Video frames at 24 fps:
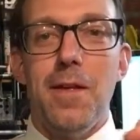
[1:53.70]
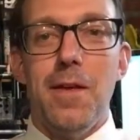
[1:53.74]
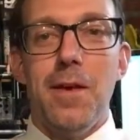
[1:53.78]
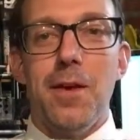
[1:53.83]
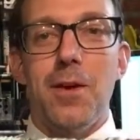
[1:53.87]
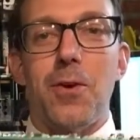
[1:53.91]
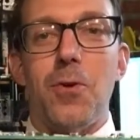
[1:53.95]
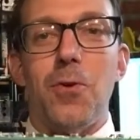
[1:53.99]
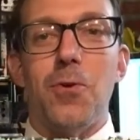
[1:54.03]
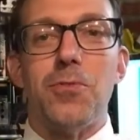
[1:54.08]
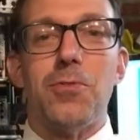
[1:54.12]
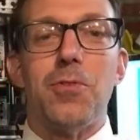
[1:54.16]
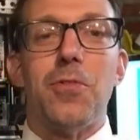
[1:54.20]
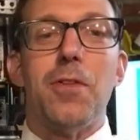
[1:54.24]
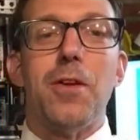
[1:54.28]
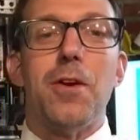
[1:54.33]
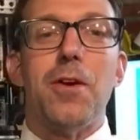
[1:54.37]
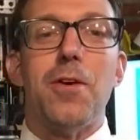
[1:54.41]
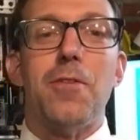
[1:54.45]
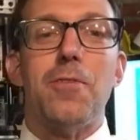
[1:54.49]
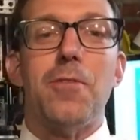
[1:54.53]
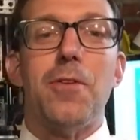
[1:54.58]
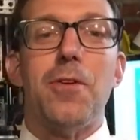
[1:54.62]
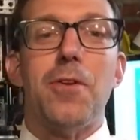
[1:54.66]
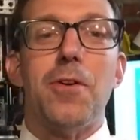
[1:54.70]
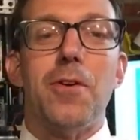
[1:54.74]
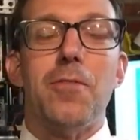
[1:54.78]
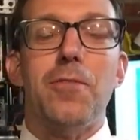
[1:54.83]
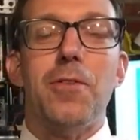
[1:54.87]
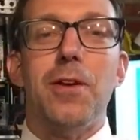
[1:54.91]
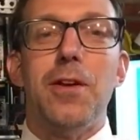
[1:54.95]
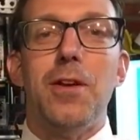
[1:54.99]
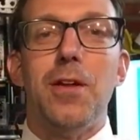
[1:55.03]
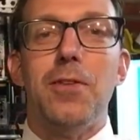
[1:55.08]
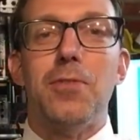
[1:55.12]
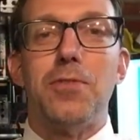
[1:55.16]
goes in the
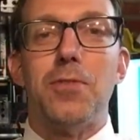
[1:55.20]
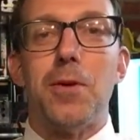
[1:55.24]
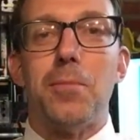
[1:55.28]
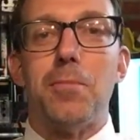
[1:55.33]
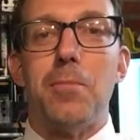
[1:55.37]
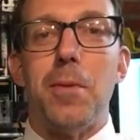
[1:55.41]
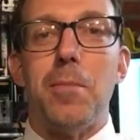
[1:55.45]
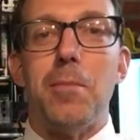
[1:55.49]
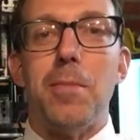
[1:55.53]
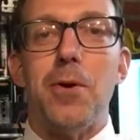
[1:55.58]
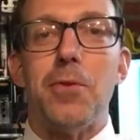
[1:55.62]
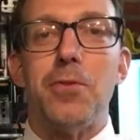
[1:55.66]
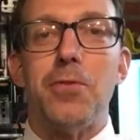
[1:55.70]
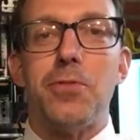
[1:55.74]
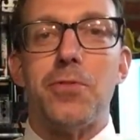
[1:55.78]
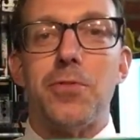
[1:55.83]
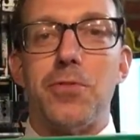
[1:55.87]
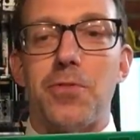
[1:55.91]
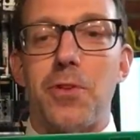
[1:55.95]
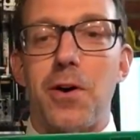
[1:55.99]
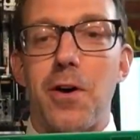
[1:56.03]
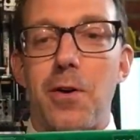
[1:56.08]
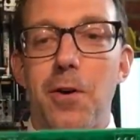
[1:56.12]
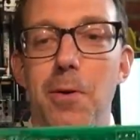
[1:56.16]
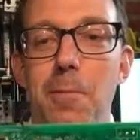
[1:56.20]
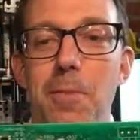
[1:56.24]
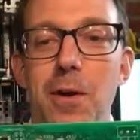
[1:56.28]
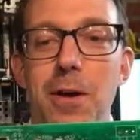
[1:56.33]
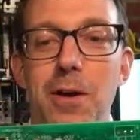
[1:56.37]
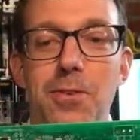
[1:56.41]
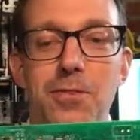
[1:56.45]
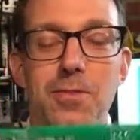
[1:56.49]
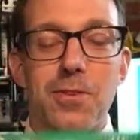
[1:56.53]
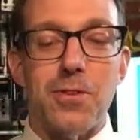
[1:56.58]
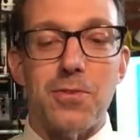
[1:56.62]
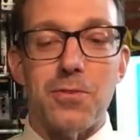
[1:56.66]
oven heats up, it melts the solder
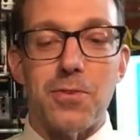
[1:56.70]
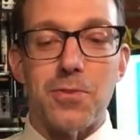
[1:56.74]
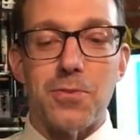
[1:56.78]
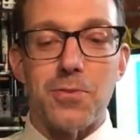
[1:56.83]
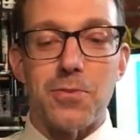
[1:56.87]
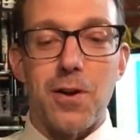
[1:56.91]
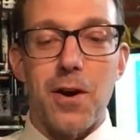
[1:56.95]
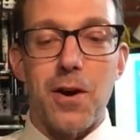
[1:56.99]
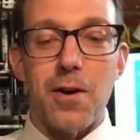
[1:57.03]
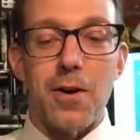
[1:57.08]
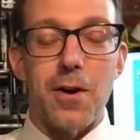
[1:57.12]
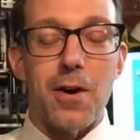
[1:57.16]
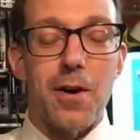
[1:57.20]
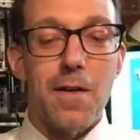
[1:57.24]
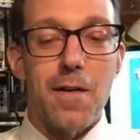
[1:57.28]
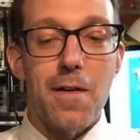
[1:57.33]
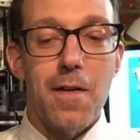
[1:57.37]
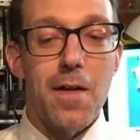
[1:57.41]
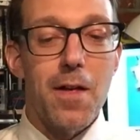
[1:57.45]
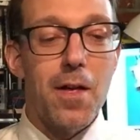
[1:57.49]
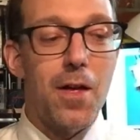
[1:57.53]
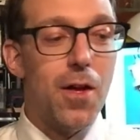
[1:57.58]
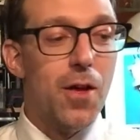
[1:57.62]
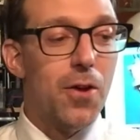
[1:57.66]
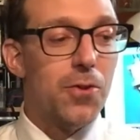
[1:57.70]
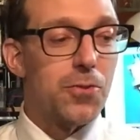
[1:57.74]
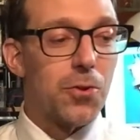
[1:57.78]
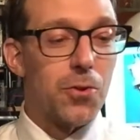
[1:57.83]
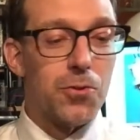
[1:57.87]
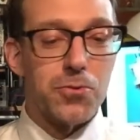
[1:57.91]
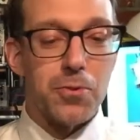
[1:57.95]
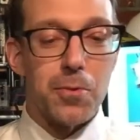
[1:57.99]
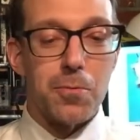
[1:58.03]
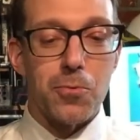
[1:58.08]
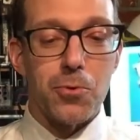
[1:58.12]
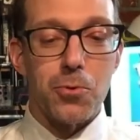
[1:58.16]
paste into solder. So
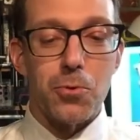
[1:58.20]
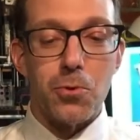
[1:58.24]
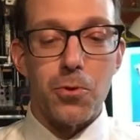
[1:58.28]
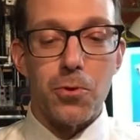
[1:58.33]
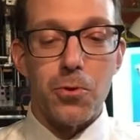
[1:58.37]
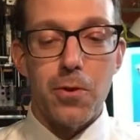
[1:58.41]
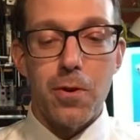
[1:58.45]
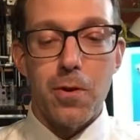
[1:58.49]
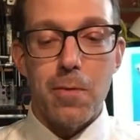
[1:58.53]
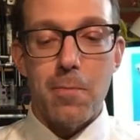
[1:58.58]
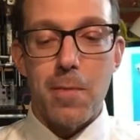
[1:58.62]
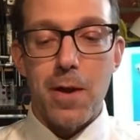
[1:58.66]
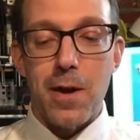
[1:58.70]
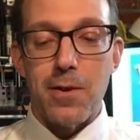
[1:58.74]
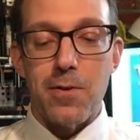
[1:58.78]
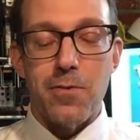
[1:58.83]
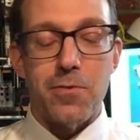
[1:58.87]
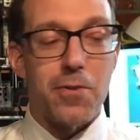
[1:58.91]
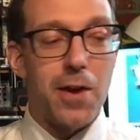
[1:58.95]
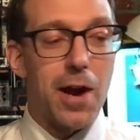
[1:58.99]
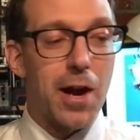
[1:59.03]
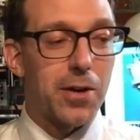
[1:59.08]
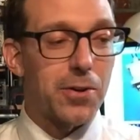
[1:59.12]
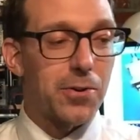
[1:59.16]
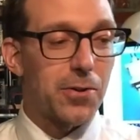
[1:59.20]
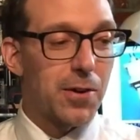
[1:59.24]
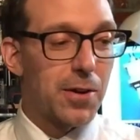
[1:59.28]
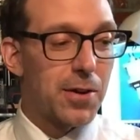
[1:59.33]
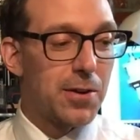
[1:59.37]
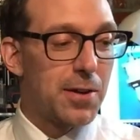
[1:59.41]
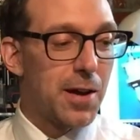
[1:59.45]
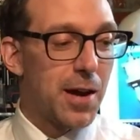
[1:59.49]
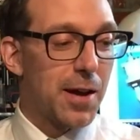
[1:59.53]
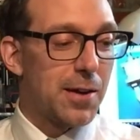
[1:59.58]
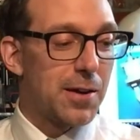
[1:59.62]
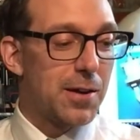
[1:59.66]
some cool manufacturing
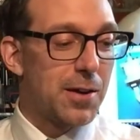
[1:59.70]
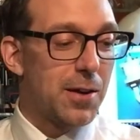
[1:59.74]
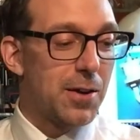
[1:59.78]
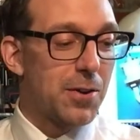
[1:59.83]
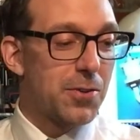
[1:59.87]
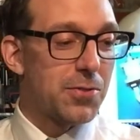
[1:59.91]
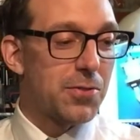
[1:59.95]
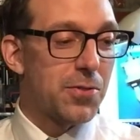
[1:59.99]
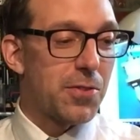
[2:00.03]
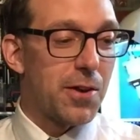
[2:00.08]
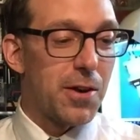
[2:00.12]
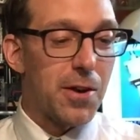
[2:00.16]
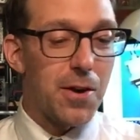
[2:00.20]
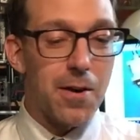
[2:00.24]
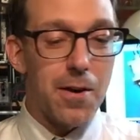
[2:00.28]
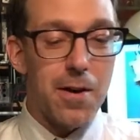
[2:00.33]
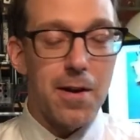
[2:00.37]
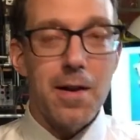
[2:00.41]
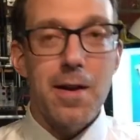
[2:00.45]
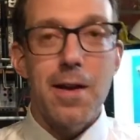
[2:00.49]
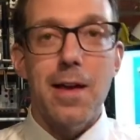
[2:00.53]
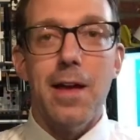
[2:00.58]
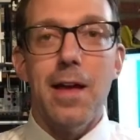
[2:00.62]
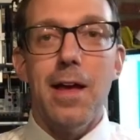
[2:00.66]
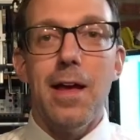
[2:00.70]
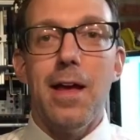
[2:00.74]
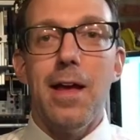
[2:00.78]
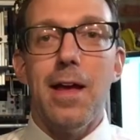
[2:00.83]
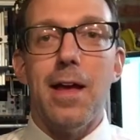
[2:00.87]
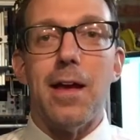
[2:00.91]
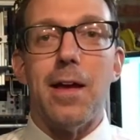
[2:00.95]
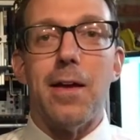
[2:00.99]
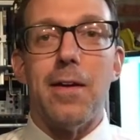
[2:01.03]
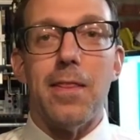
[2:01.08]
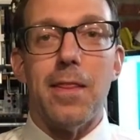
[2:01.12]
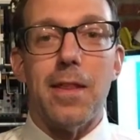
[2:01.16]
techniques there.
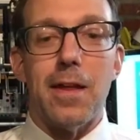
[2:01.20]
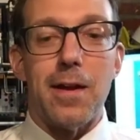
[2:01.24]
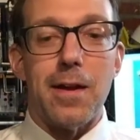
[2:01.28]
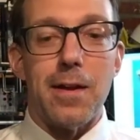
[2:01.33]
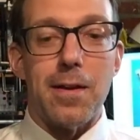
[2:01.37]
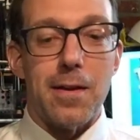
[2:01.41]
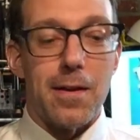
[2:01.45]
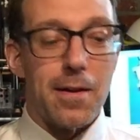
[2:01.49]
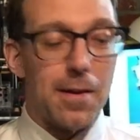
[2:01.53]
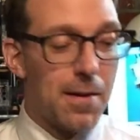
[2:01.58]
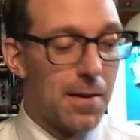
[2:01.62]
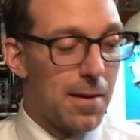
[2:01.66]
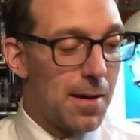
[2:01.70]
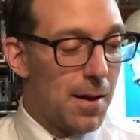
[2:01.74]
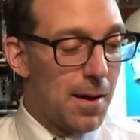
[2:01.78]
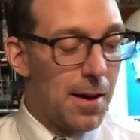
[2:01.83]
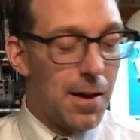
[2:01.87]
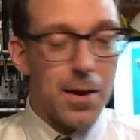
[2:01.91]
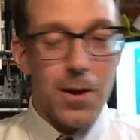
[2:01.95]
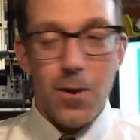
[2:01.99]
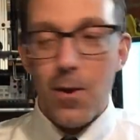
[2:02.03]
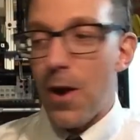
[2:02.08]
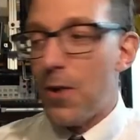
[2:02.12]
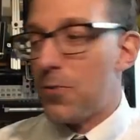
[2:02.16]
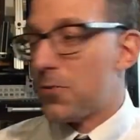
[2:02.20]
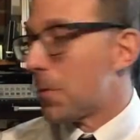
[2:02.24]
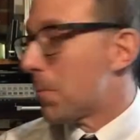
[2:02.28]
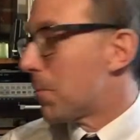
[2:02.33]
And then, as